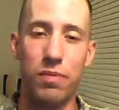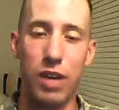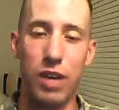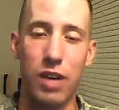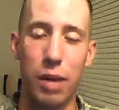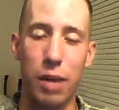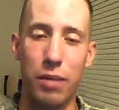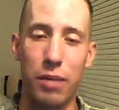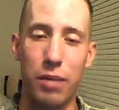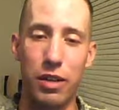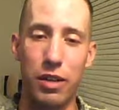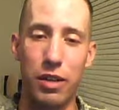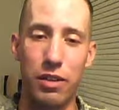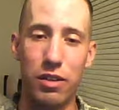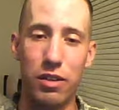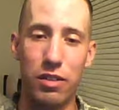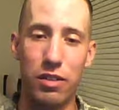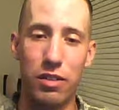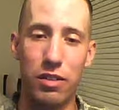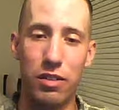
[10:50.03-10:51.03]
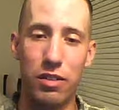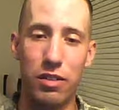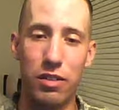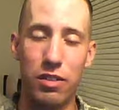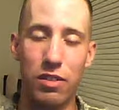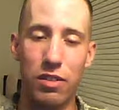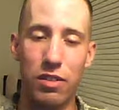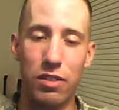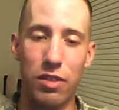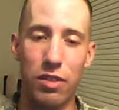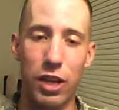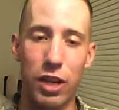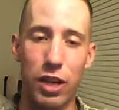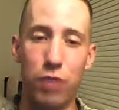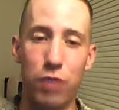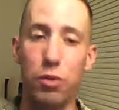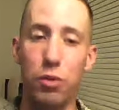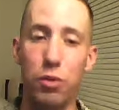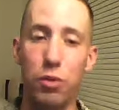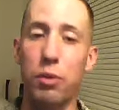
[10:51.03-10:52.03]
I mean,
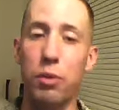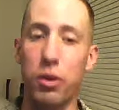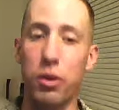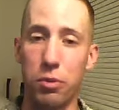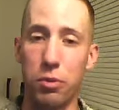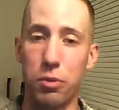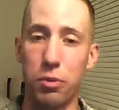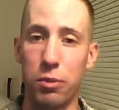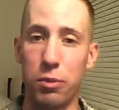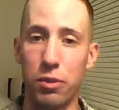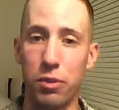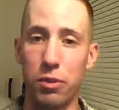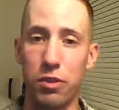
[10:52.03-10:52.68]
it's remarkable.